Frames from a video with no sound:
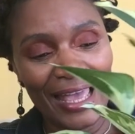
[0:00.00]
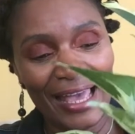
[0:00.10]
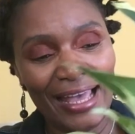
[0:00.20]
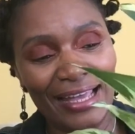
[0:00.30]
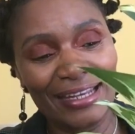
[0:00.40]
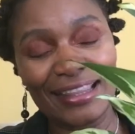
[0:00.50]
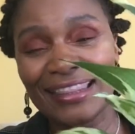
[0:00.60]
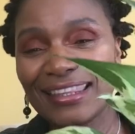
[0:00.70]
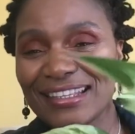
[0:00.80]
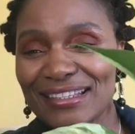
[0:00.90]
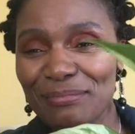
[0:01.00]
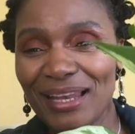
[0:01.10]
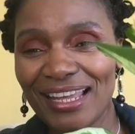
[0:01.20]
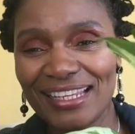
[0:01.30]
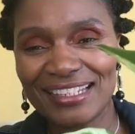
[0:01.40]
and this
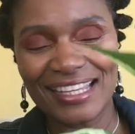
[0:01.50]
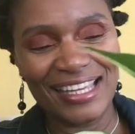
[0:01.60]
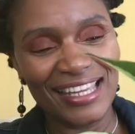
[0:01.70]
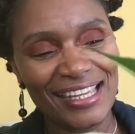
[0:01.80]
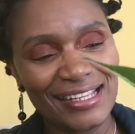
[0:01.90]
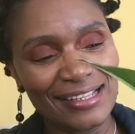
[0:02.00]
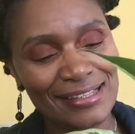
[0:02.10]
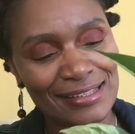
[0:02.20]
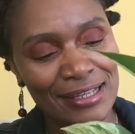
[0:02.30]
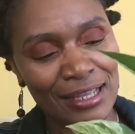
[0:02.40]
plant is